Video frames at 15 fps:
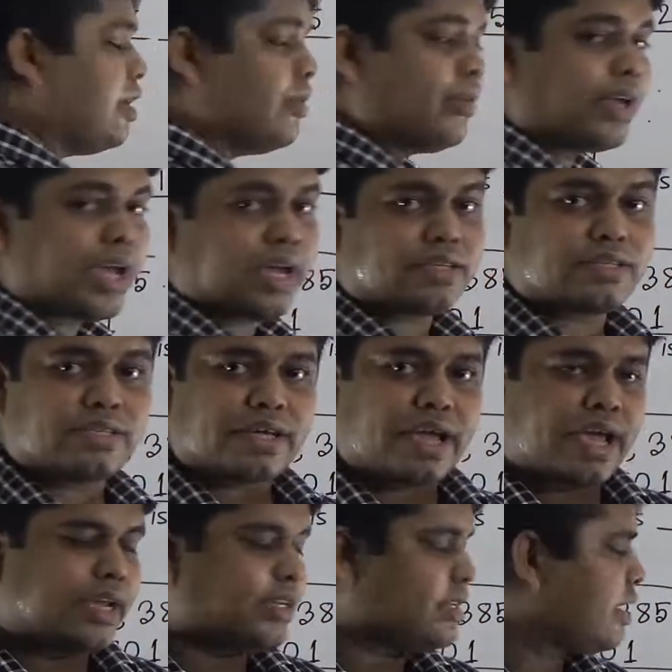we get
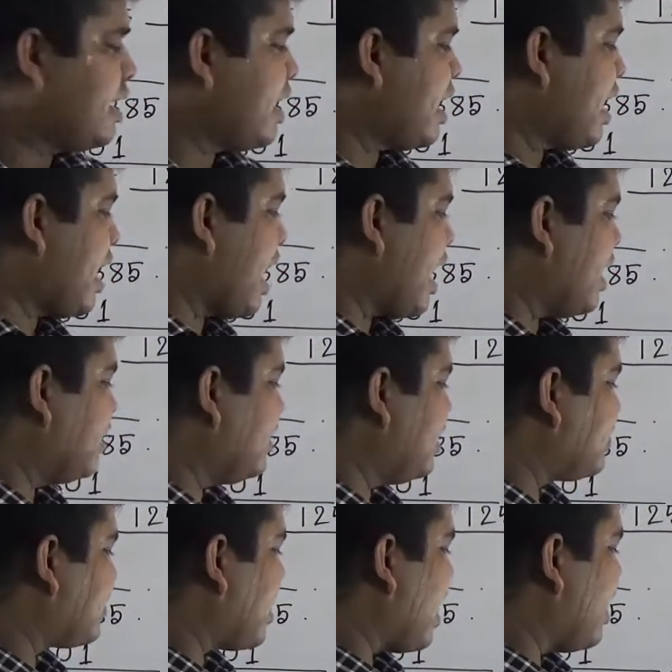8. And
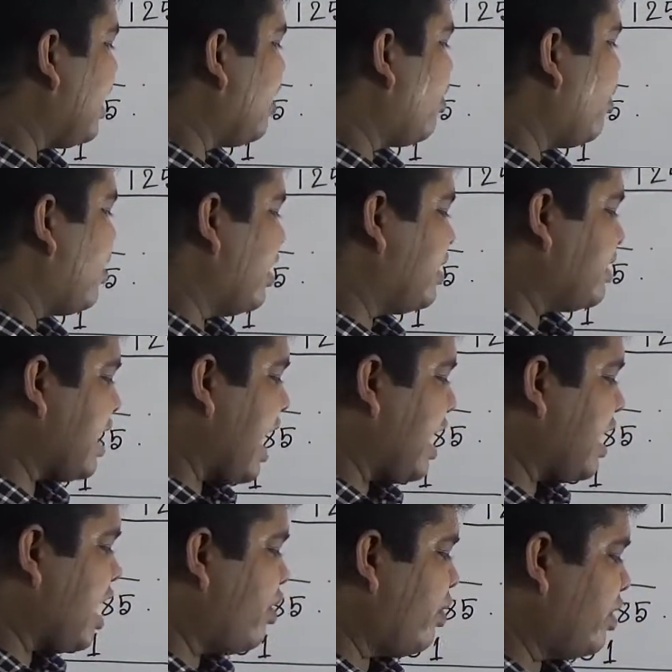this carrying on is
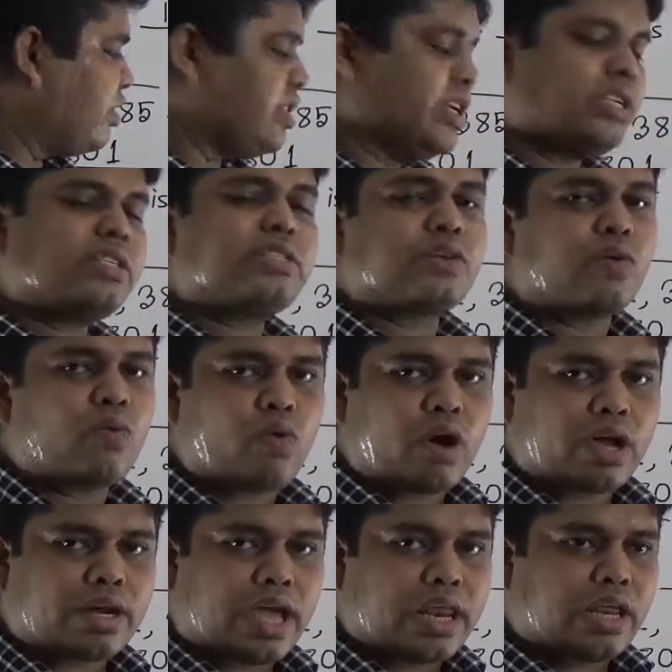added with this
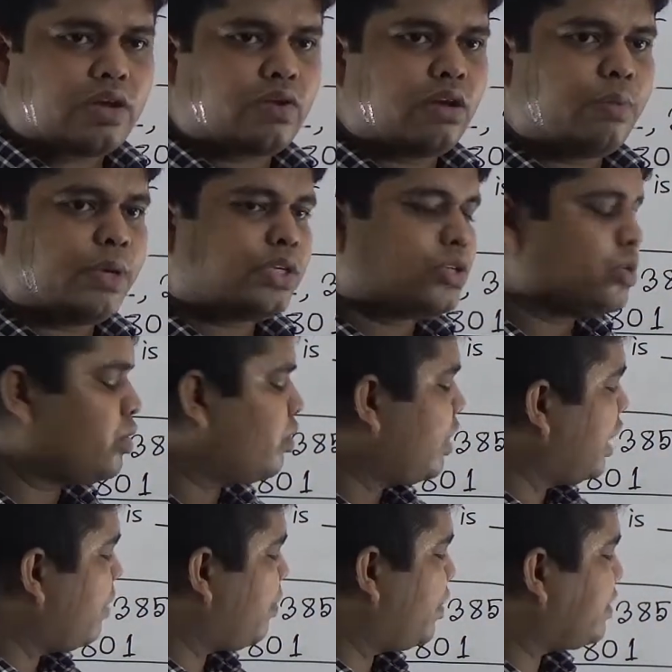1 and it will be 2.
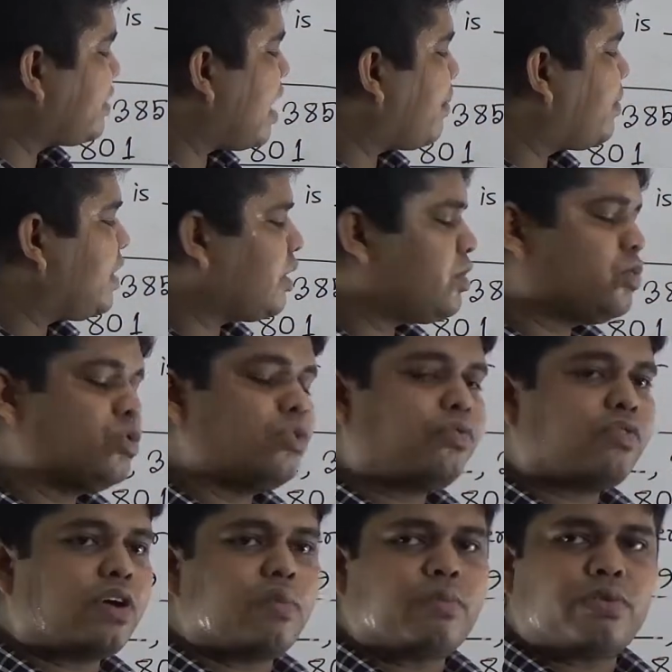If we subtract 2
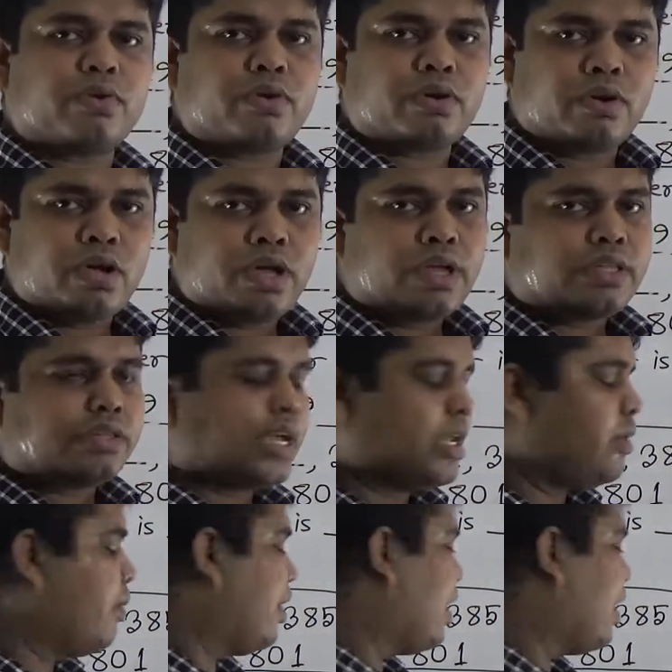from 4, then we